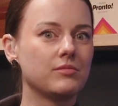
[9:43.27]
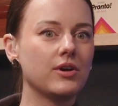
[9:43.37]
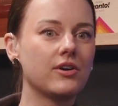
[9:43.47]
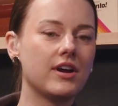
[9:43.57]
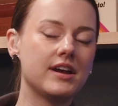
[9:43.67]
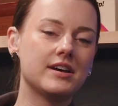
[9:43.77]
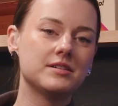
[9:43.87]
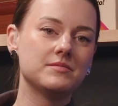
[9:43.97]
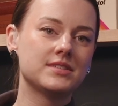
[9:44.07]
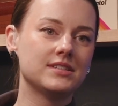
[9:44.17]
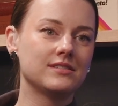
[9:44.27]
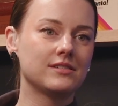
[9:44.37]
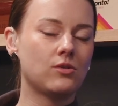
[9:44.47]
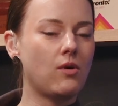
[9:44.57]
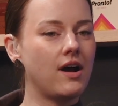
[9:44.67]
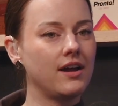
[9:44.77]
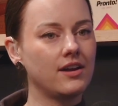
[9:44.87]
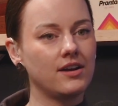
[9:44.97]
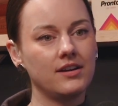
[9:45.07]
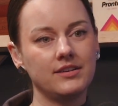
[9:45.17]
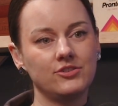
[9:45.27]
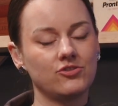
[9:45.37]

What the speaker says: programs and choir and